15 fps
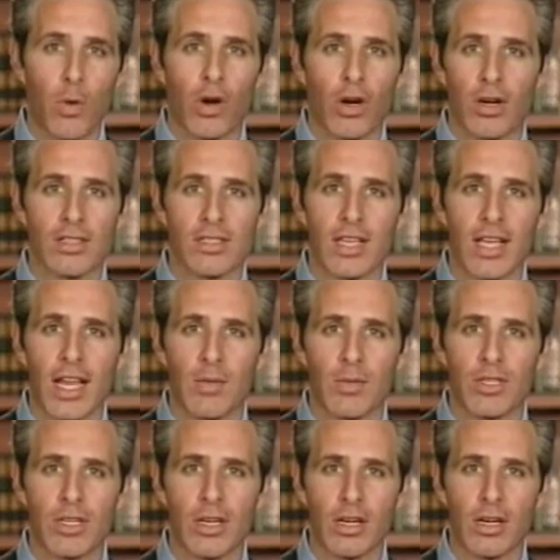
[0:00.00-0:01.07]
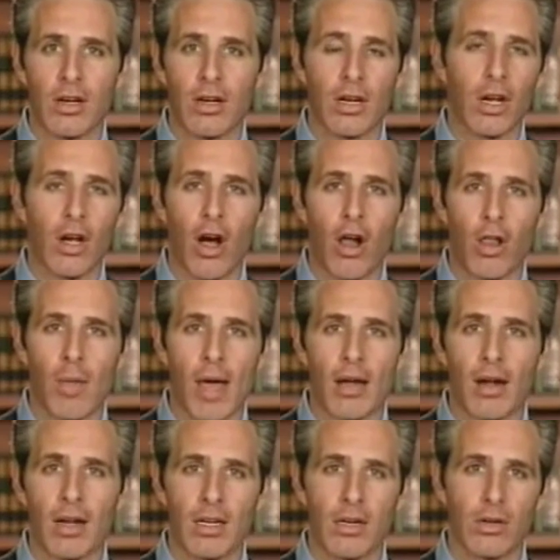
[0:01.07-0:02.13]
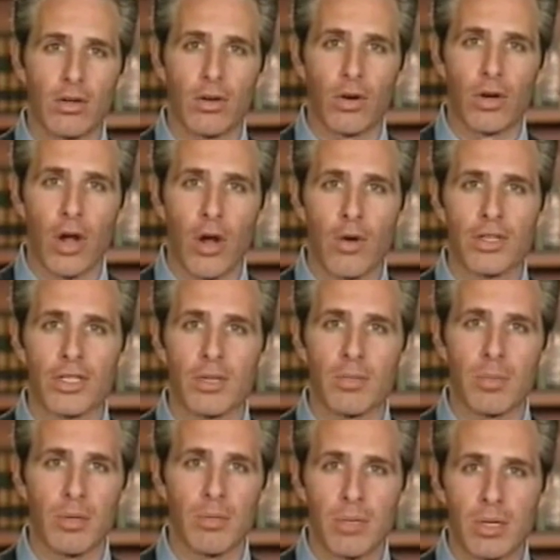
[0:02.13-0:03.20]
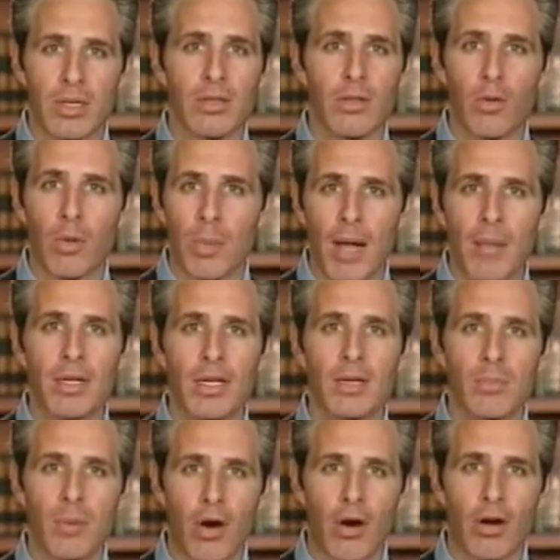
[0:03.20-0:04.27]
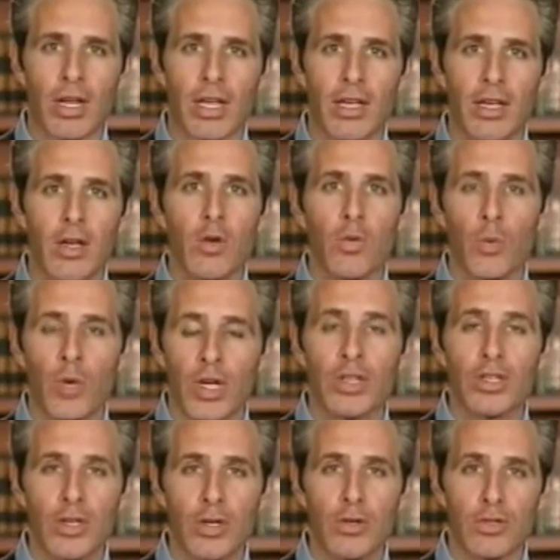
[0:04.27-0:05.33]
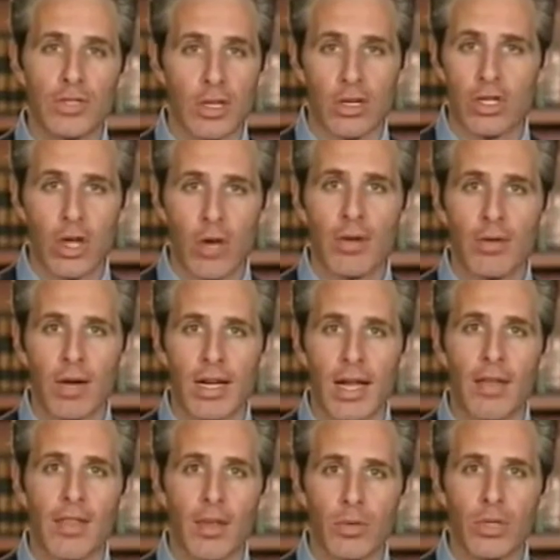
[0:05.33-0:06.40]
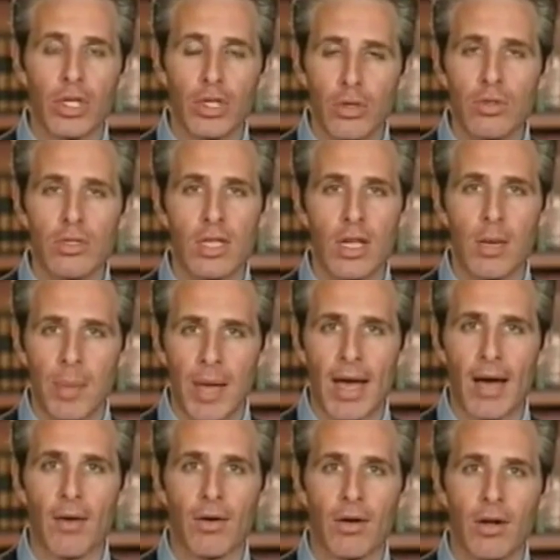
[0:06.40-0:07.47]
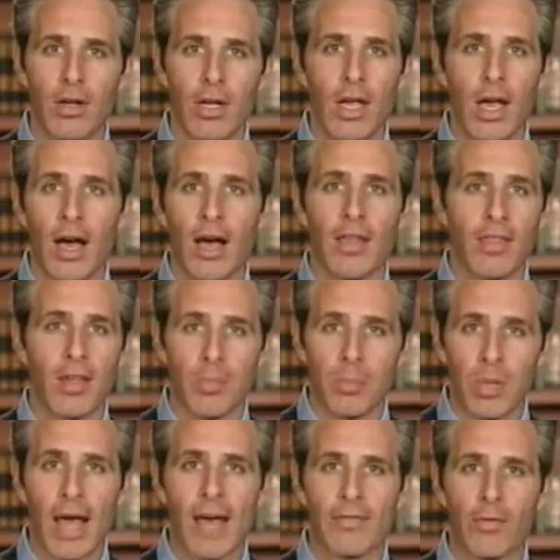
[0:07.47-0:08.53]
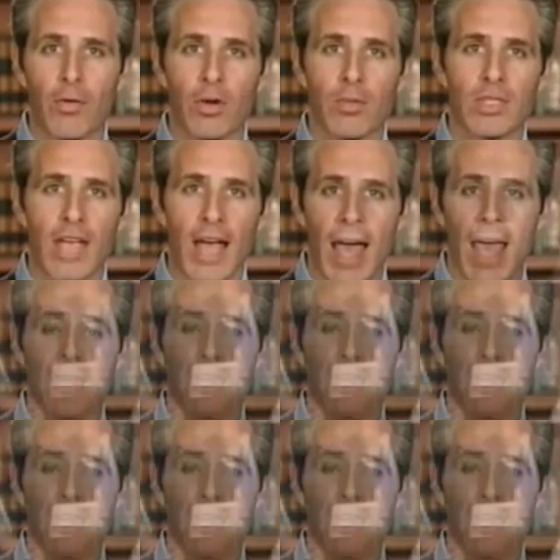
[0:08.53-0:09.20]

Corker doesn't think anyone's going to call him out on it or notice it, but the Republican Party will use, they're showing right now, they will use their power, their platform, to